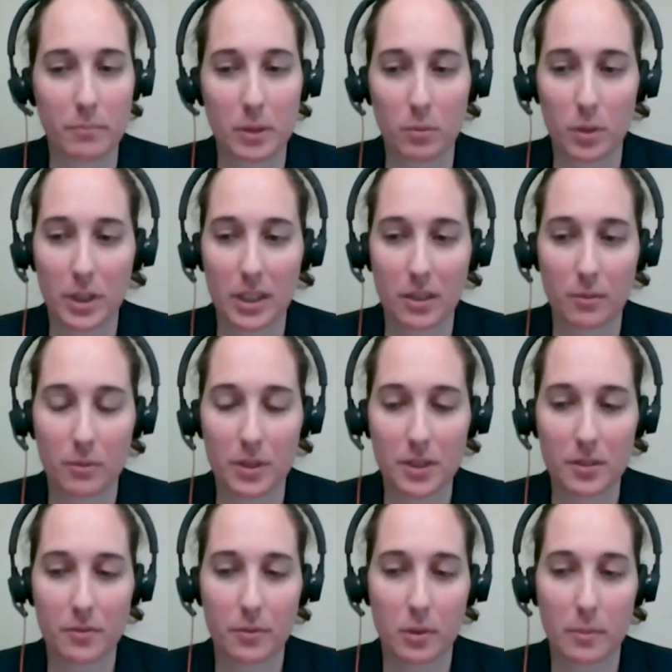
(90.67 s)
been working in
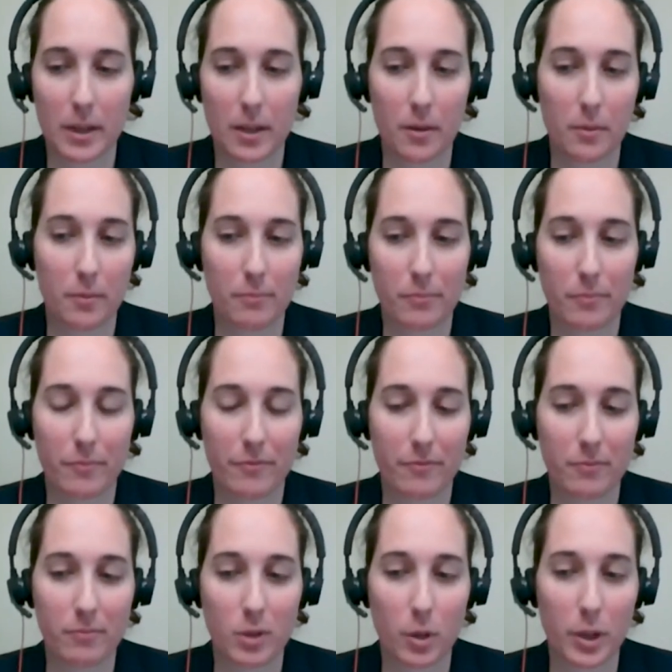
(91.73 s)
risk for about
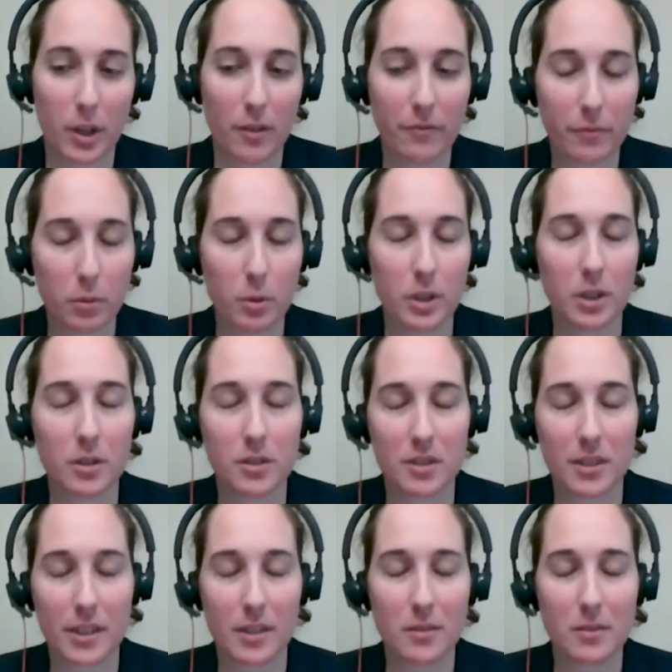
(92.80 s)
going on four years
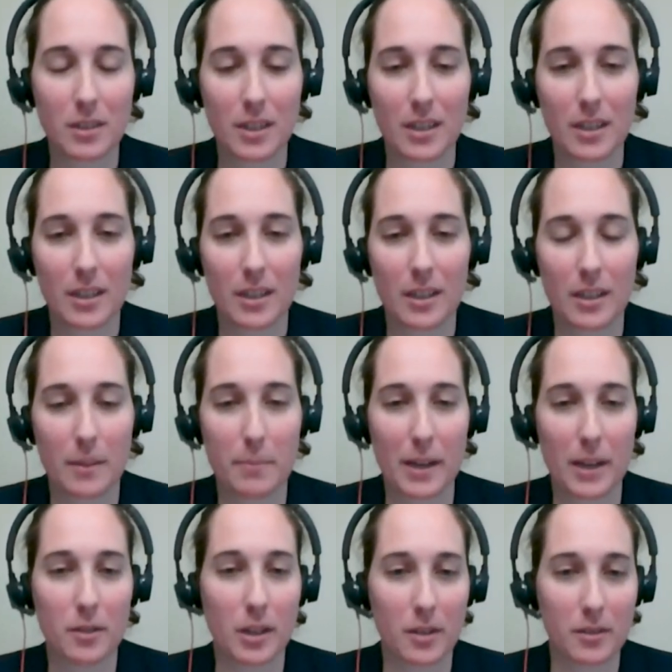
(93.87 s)
now. Uh,
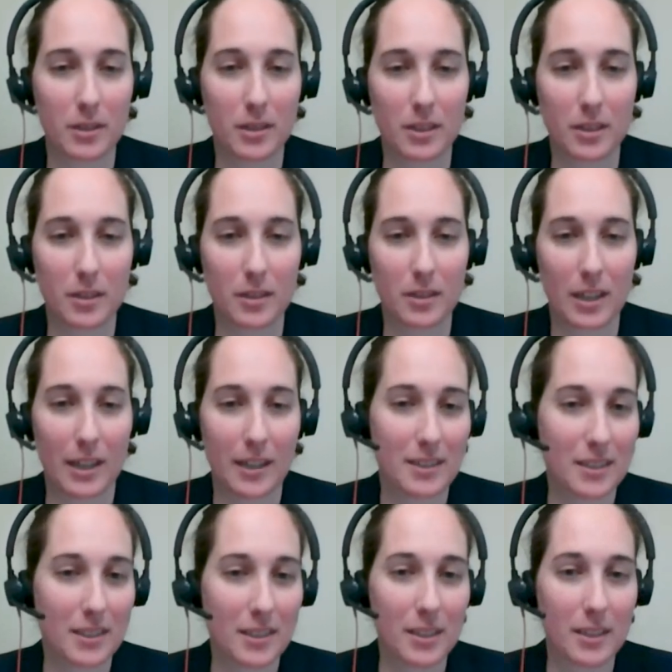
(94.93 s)
background in
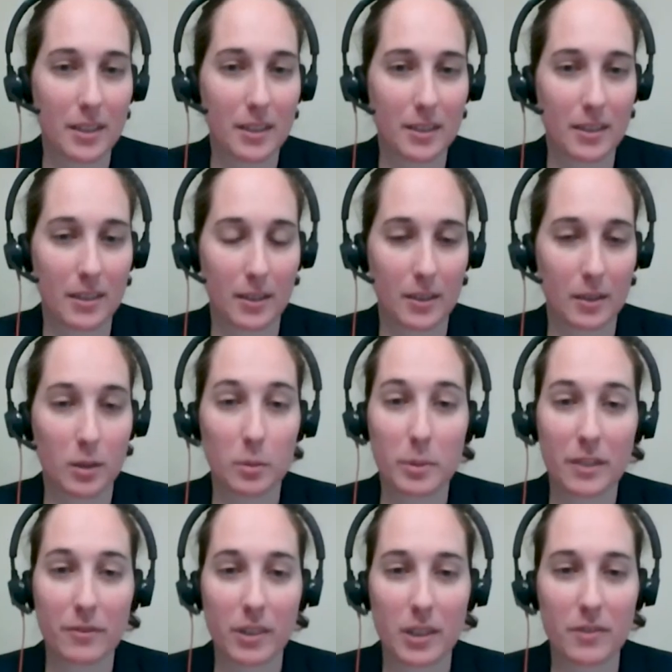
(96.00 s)
IT and uh, a little bit
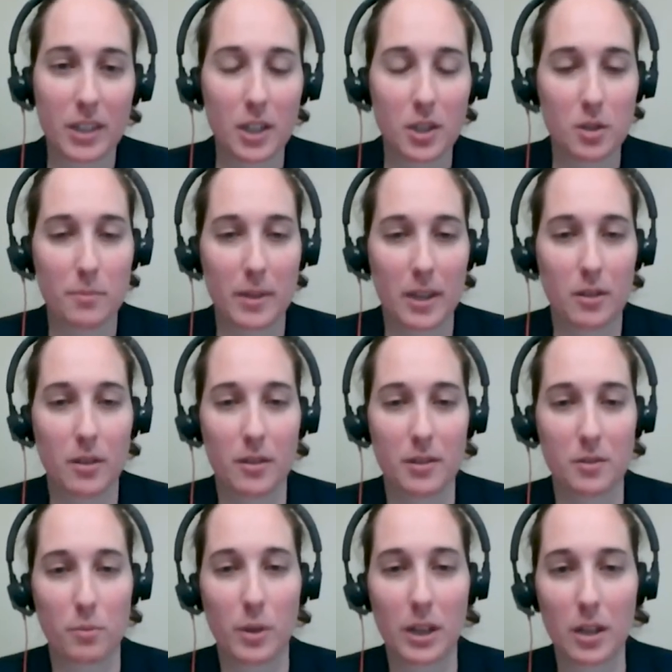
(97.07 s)
of aviation background
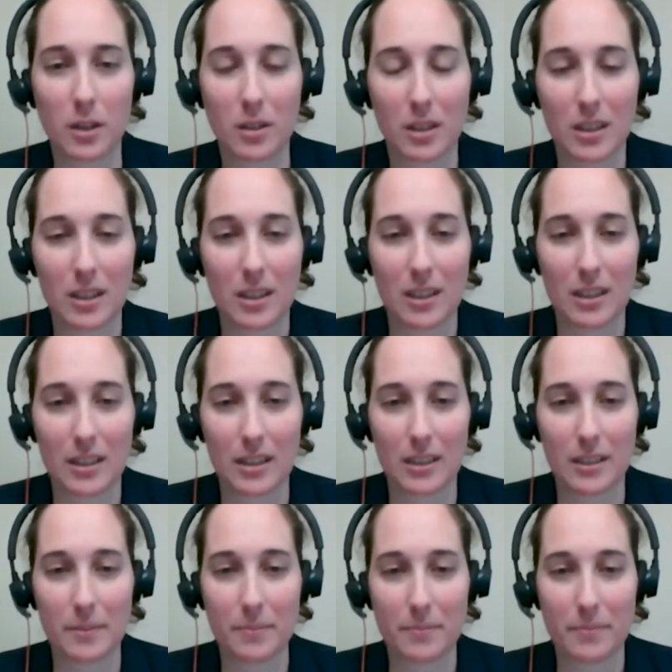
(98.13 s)
as well. Uh,